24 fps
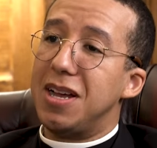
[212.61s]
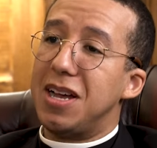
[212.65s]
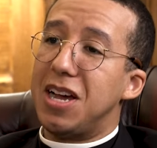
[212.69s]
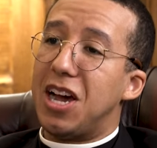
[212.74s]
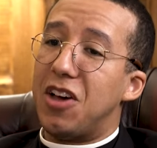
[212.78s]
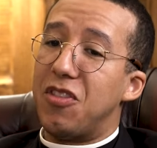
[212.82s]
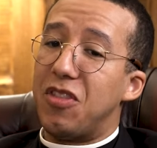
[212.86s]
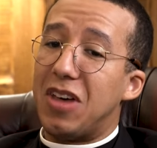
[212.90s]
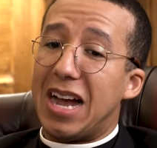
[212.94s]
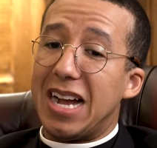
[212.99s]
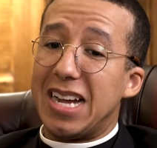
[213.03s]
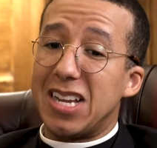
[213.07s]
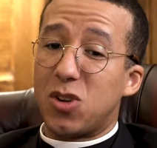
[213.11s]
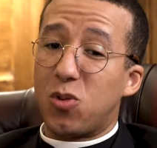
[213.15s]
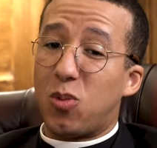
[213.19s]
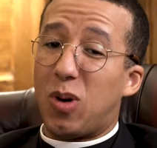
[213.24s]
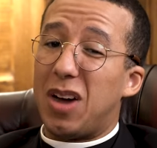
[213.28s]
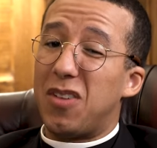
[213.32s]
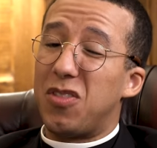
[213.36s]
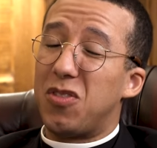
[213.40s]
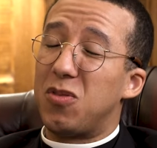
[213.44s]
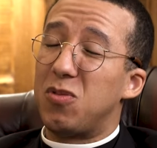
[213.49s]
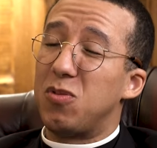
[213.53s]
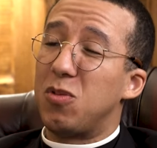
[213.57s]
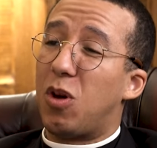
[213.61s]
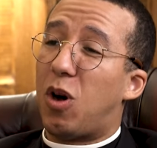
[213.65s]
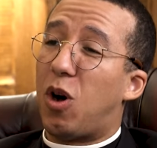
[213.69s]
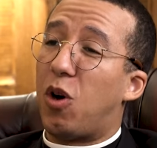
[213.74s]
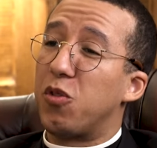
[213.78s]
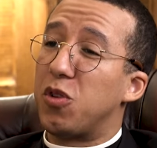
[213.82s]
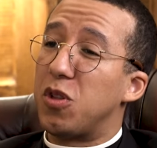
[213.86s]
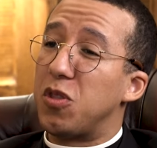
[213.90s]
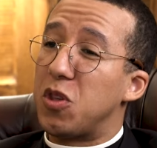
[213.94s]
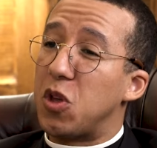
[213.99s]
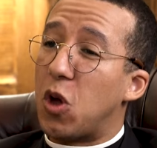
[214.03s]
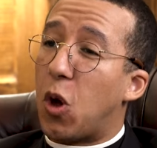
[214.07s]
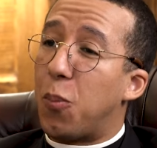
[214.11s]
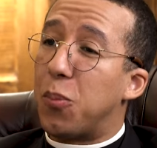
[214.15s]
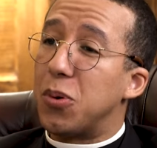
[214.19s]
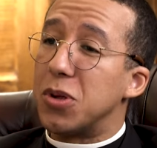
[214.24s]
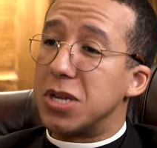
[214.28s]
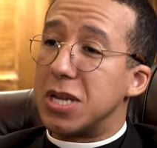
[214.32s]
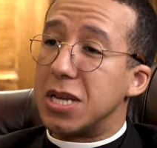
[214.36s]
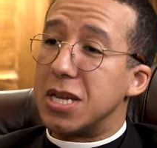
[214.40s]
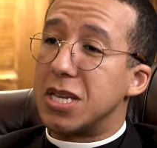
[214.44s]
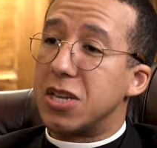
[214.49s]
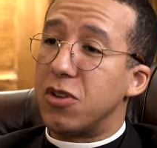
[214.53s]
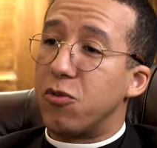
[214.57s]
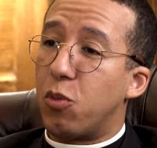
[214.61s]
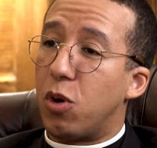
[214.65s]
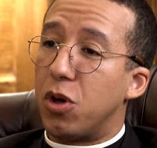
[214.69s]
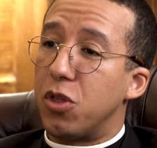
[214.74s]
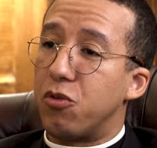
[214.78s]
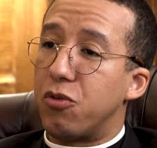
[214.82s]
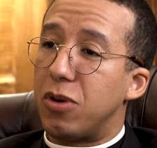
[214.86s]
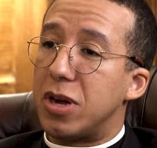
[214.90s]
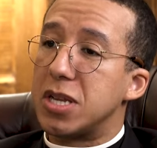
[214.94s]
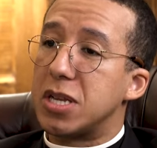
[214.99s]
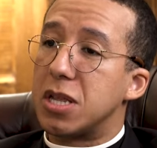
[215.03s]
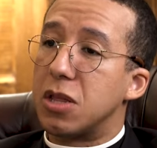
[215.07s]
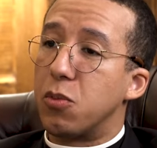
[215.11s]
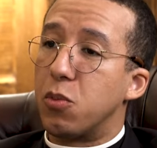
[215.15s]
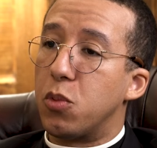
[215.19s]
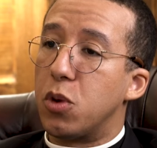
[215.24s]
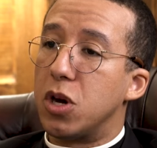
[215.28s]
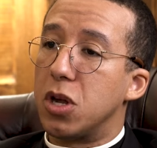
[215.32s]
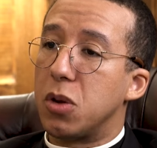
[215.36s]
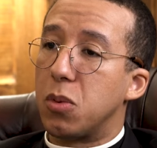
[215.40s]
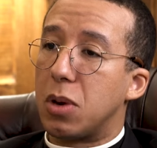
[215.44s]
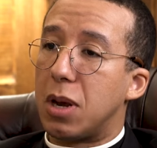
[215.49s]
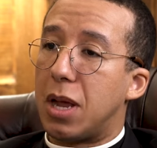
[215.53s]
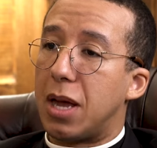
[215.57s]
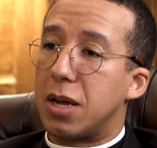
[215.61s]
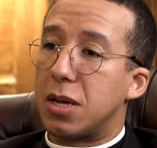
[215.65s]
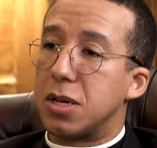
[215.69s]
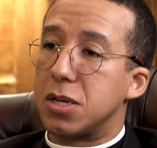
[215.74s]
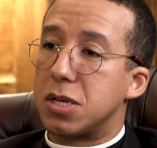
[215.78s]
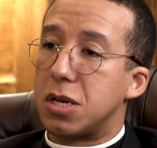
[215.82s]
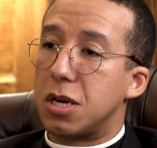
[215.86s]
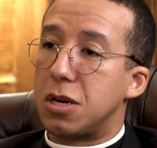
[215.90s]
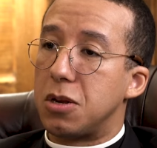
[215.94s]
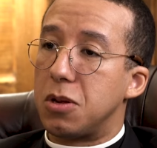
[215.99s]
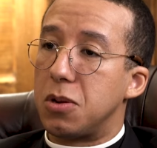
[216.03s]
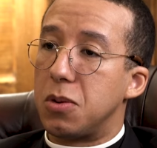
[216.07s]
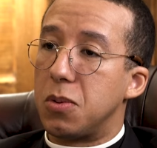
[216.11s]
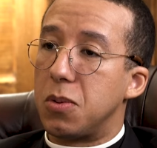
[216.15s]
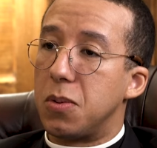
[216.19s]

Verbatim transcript: And that is quite often the opposite of what the rest of the world would like us to do.